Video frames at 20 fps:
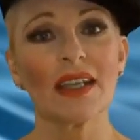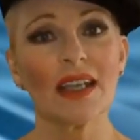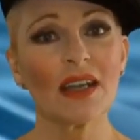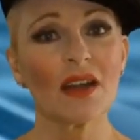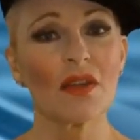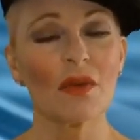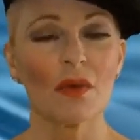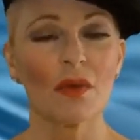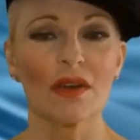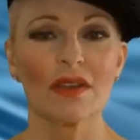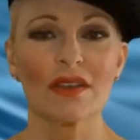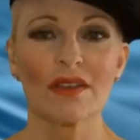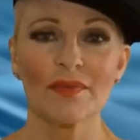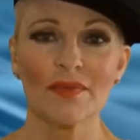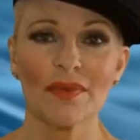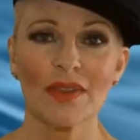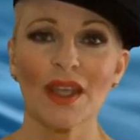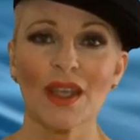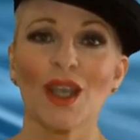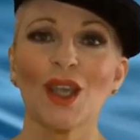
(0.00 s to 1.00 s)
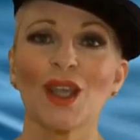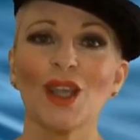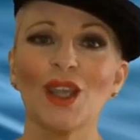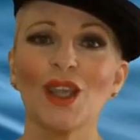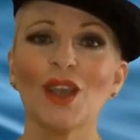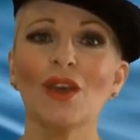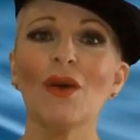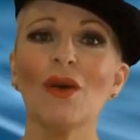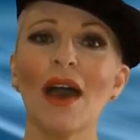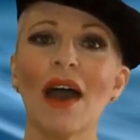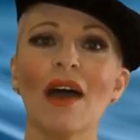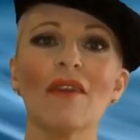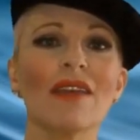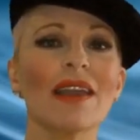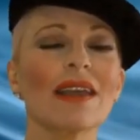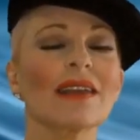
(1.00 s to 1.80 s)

In other words, you have